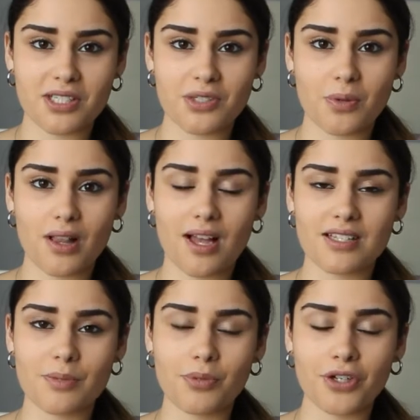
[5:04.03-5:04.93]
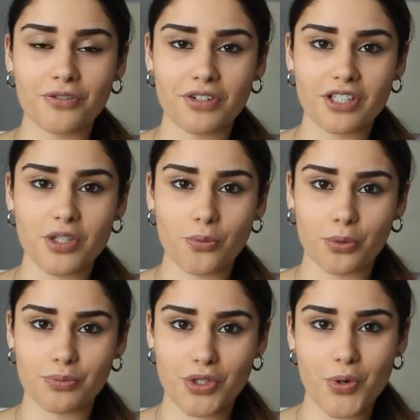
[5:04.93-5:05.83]
as well has perfect
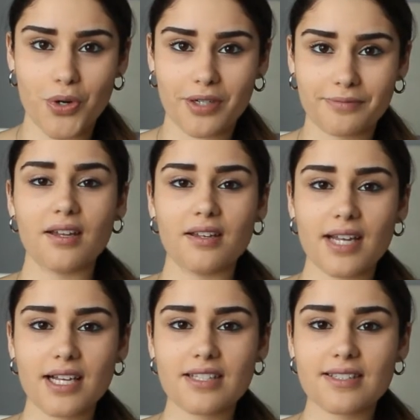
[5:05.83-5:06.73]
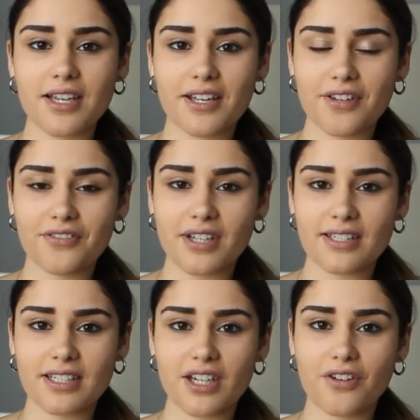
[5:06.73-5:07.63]
room decor. Next gift
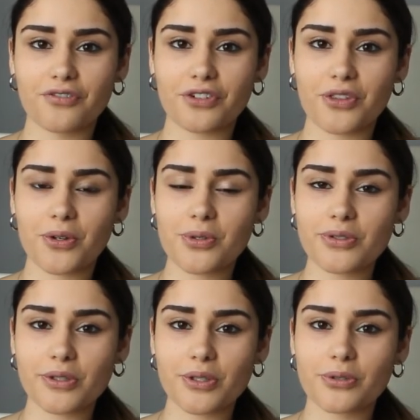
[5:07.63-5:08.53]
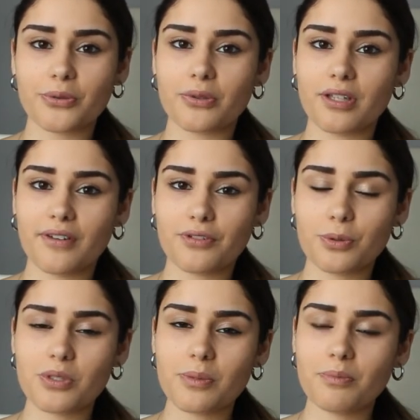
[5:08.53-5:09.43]
idea for those girls who love you
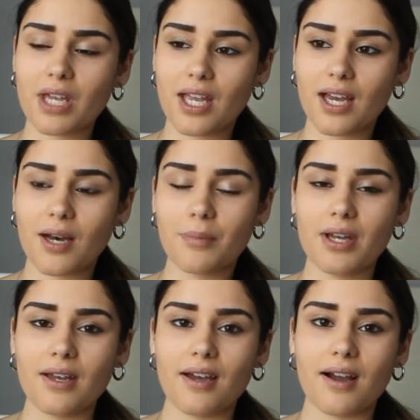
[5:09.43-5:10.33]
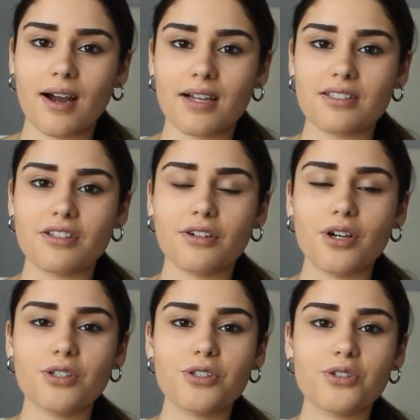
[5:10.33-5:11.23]
some makeup. Guys, there
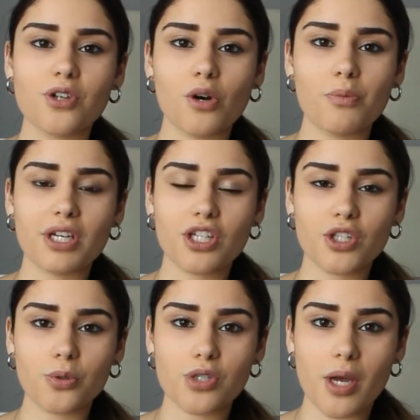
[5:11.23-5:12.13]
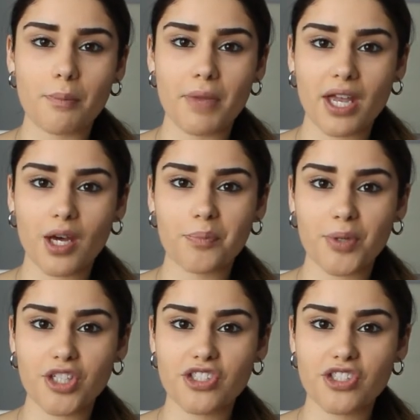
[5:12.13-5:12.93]
are so many cute makeup brush